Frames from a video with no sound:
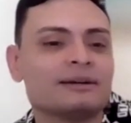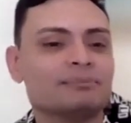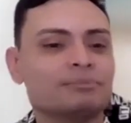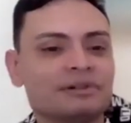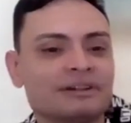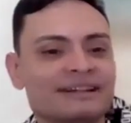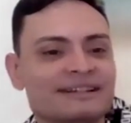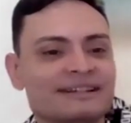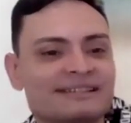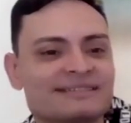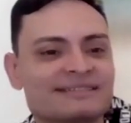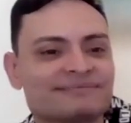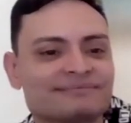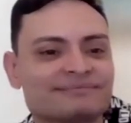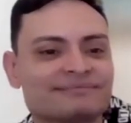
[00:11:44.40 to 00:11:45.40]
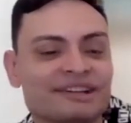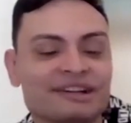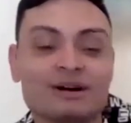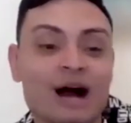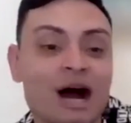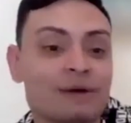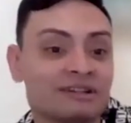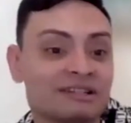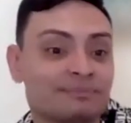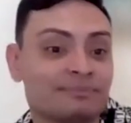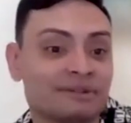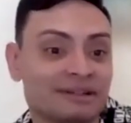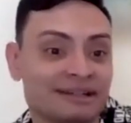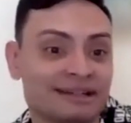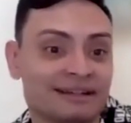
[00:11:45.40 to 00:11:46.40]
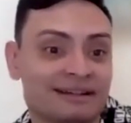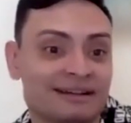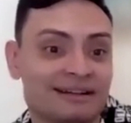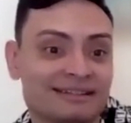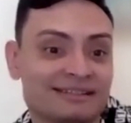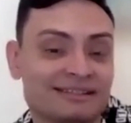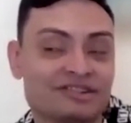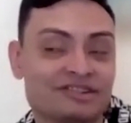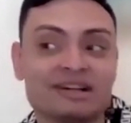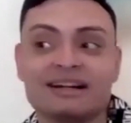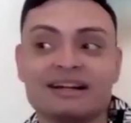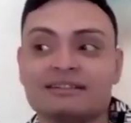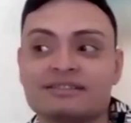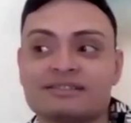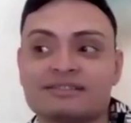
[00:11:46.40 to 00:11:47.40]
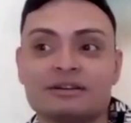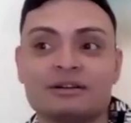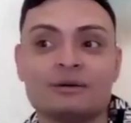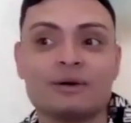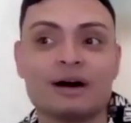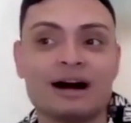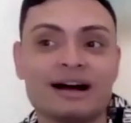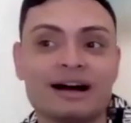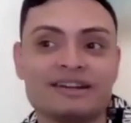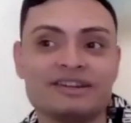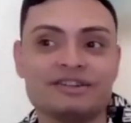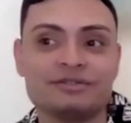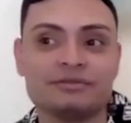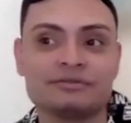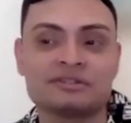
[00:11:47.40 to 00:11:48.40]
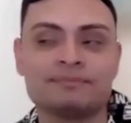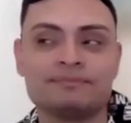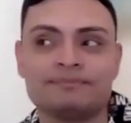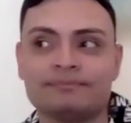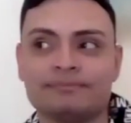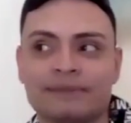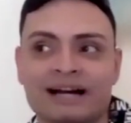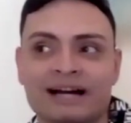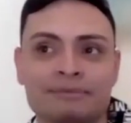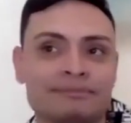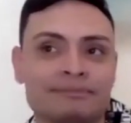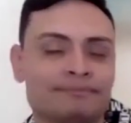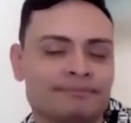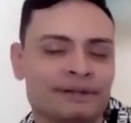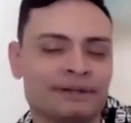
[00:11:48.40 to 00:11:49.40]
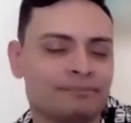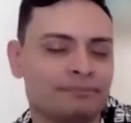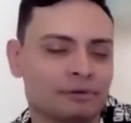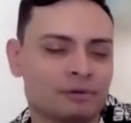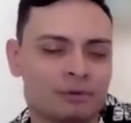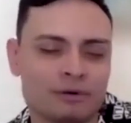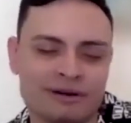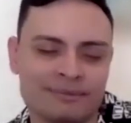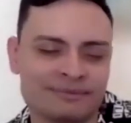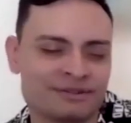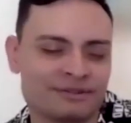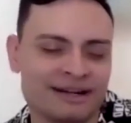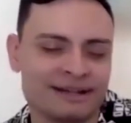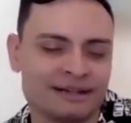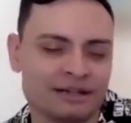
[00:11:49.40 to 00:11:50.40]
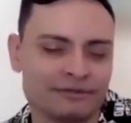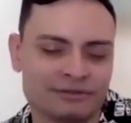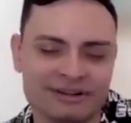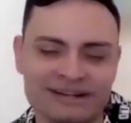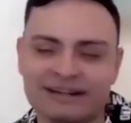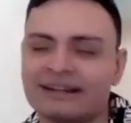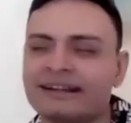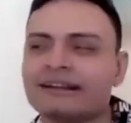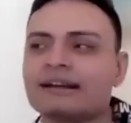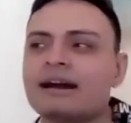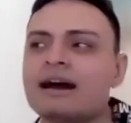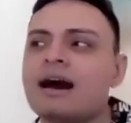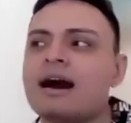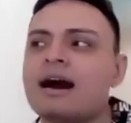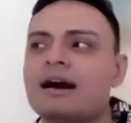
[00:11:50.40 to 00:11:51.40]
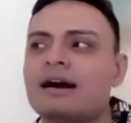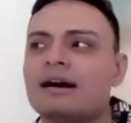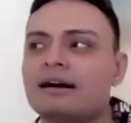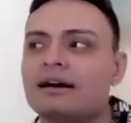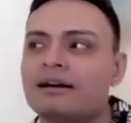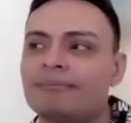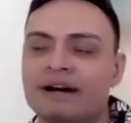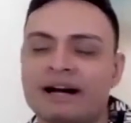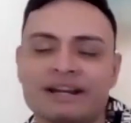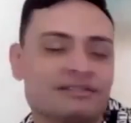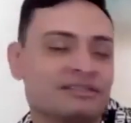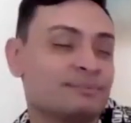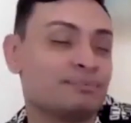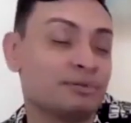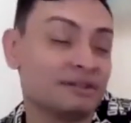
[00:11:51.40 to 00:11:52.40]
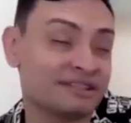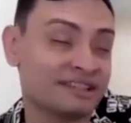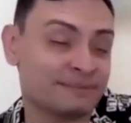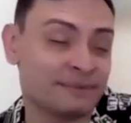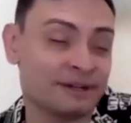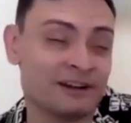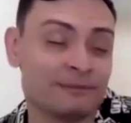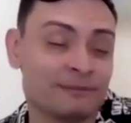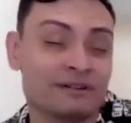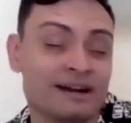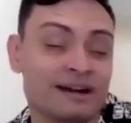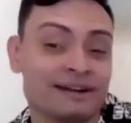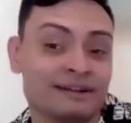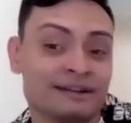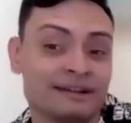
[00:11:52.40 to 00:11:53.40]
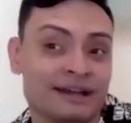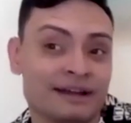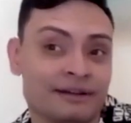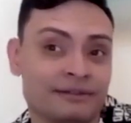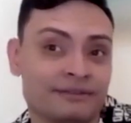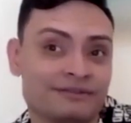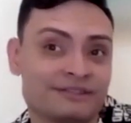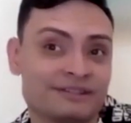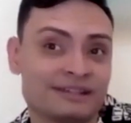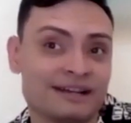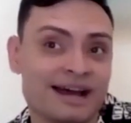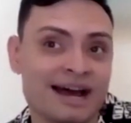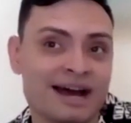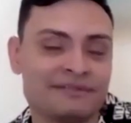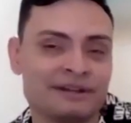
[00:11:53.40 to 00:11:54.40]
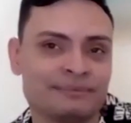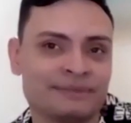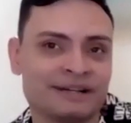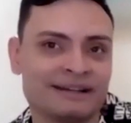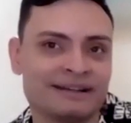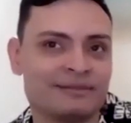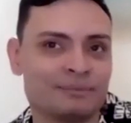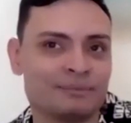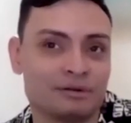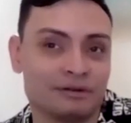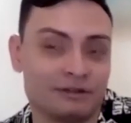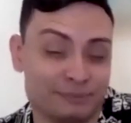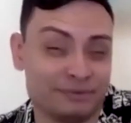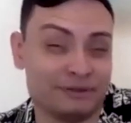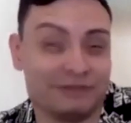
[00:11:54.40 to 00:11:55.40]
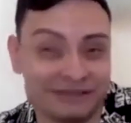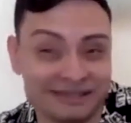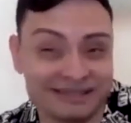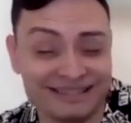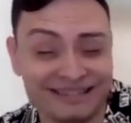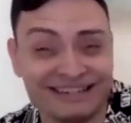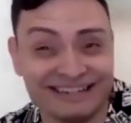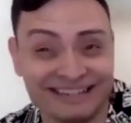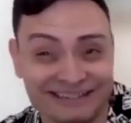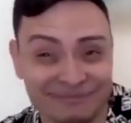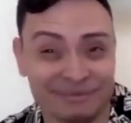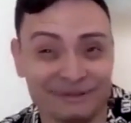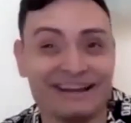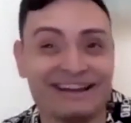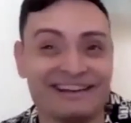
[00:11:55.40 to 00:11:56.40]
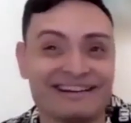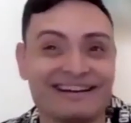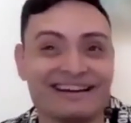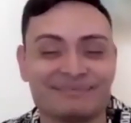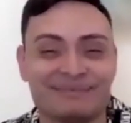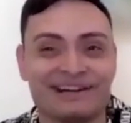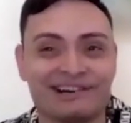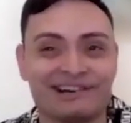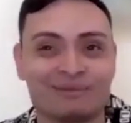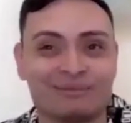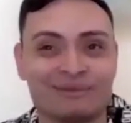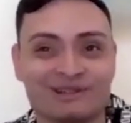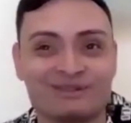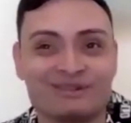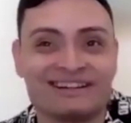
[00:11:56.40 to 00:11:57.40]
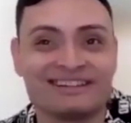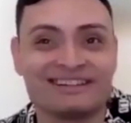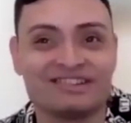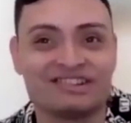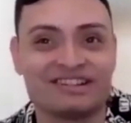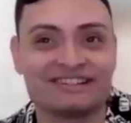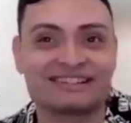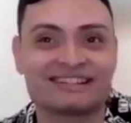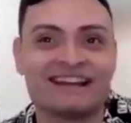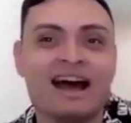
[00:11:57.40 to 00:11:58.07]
bullies. You know, I was bullied a lot as a child, so I use, I'm a big bookworm, so I love reading. Um, I use books as my armor. I loved having my portable C D player as my armor, so I can just